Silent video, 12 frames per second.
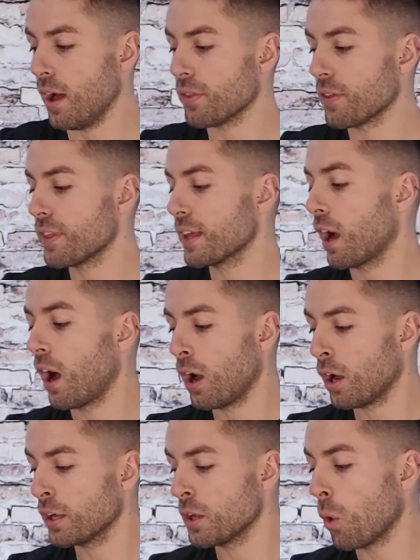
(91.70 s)
And the thing
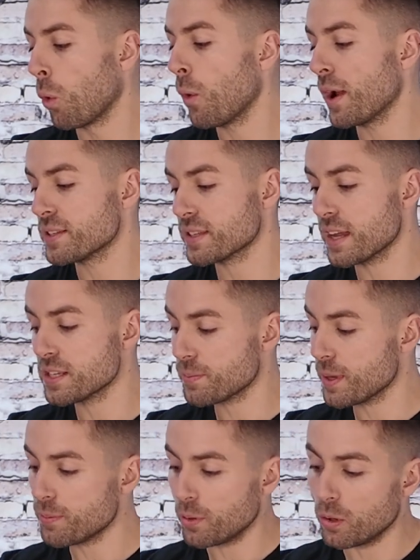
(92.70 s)
I always say to
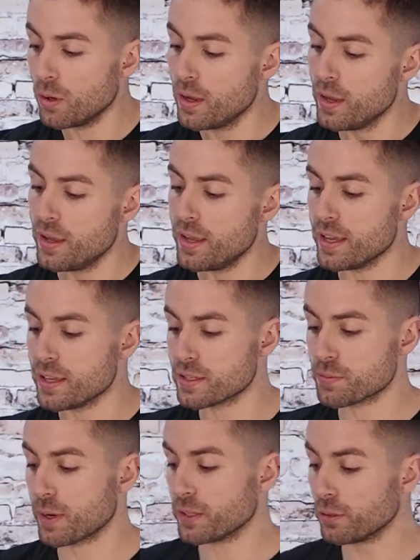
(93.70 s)
people
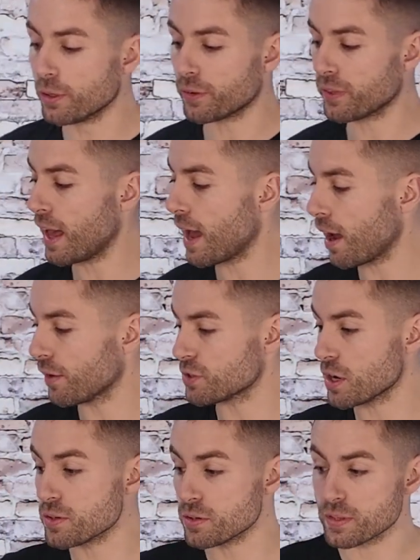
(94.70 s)
is when you look there, I've
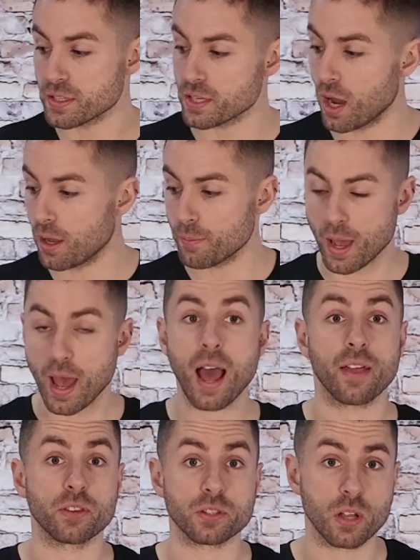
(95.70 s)
showed you the timer
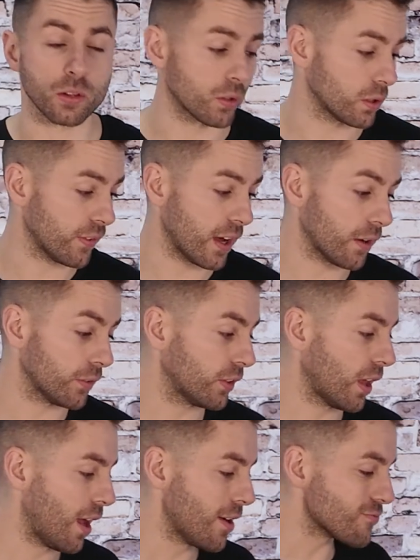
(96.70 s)
and the solenoid valves.
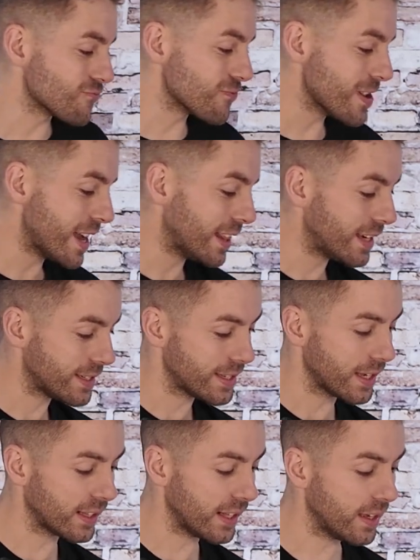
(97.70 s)

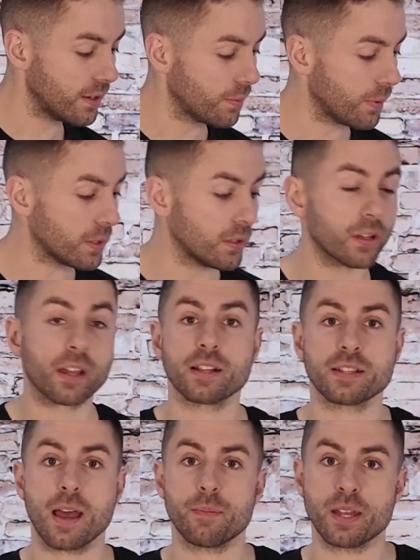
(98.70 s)
Realistically, when you look at a
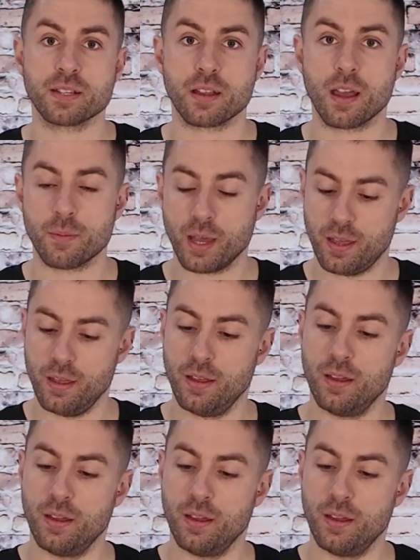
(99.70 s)
tap-based timer,